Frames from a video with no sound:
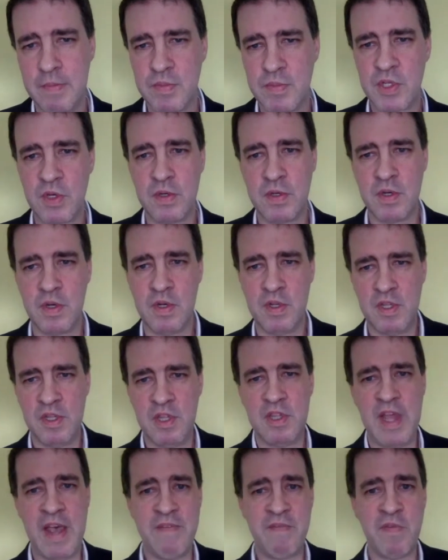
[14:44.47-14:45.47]
certain
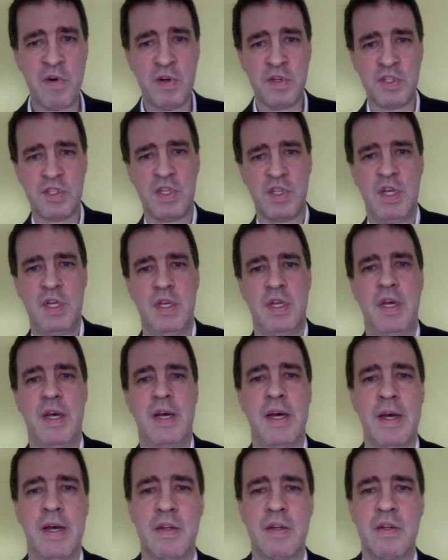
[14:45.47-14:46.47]
levers
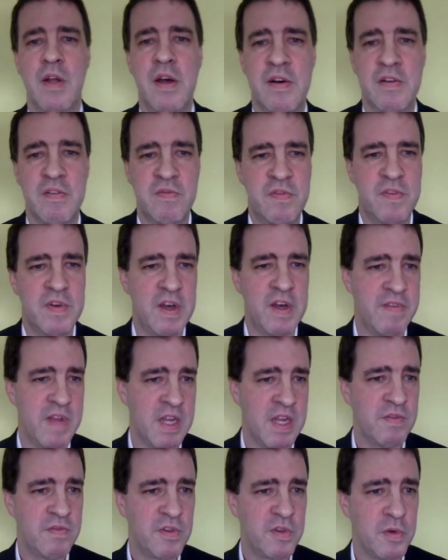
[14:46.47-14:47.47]
of
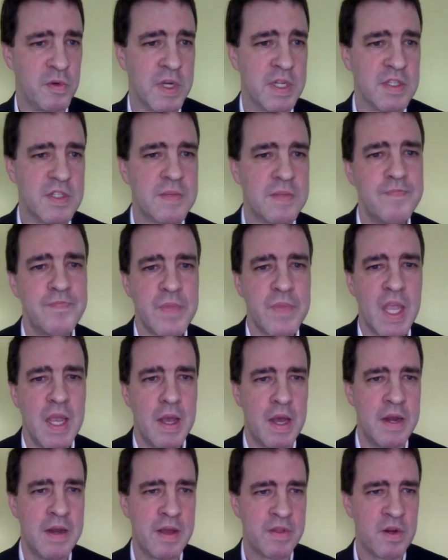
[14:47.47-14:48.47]
influence.
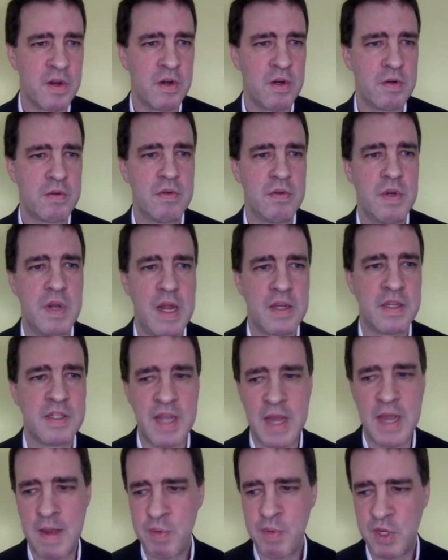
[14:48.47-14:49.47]
Another
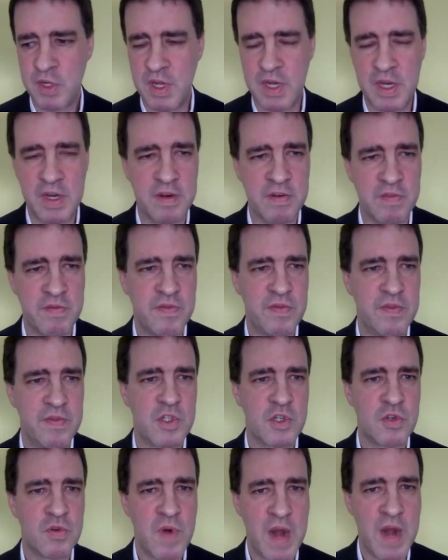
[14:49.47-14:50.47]
example of
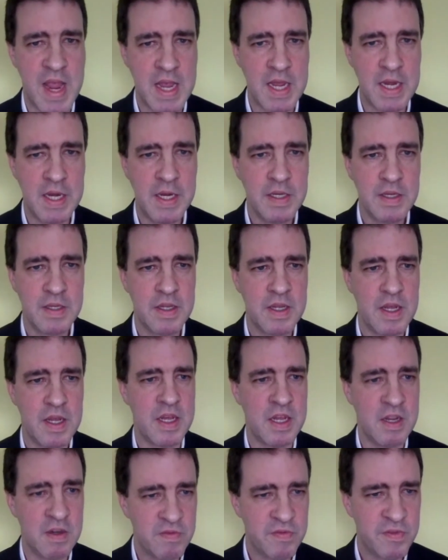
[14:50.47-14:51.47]
trade
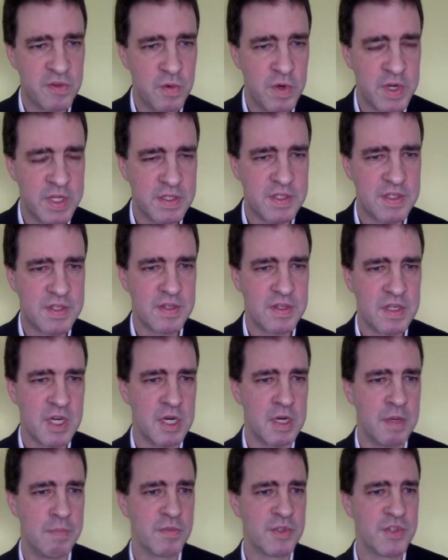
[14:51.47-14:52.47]
influence
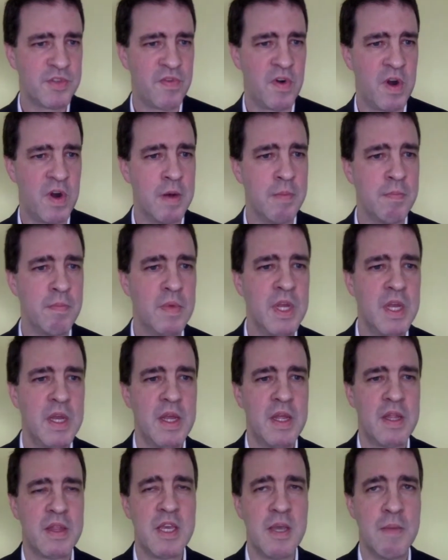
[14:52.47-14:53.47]
comes from
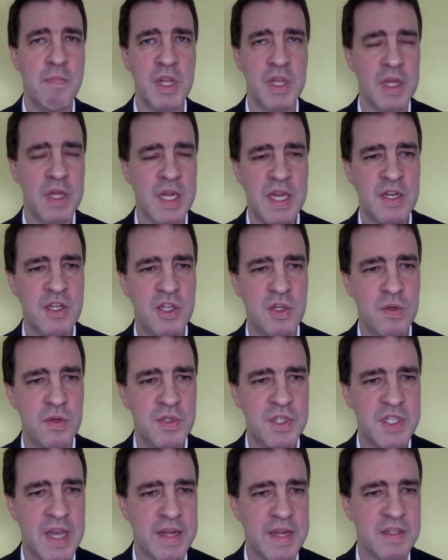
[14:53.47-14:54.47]
the ability
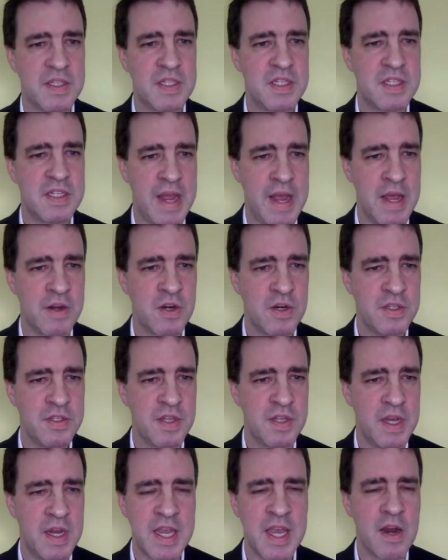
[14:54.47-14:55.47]
to set
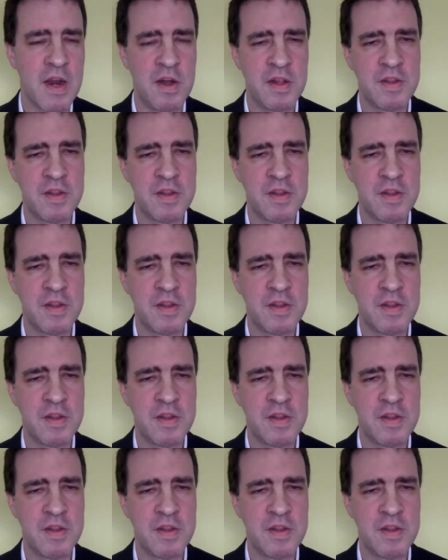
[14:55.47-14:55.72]
standards. And again,